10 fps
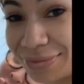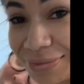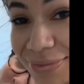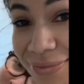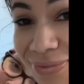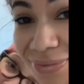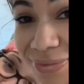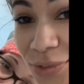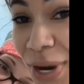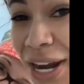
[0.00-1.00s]
true.
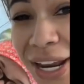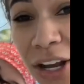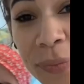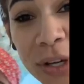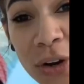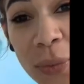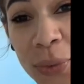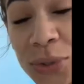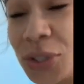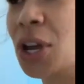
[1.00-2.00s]
Right? I come here
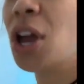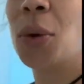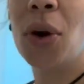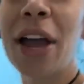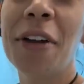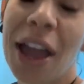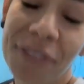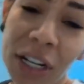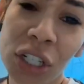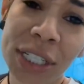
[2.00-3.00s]
almost. Yes. Well, I,
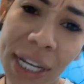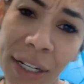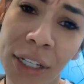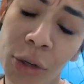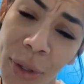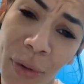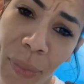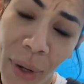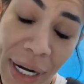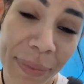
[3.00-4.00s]
I've actually taken a little bit of
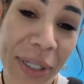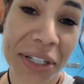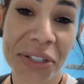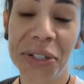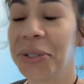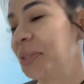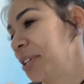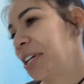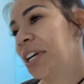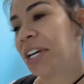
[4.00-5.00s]
break because, you know,
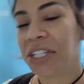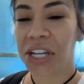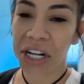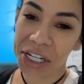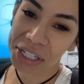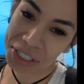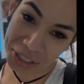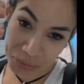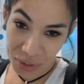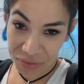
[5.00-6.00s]
Yabi needs a
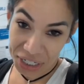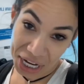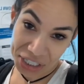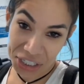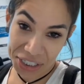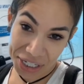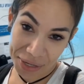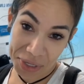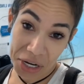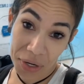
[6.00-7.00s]
little bit of vacation time.
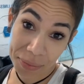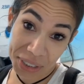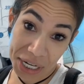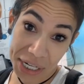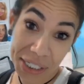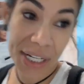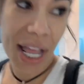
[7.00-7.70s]
You know what I'm saying?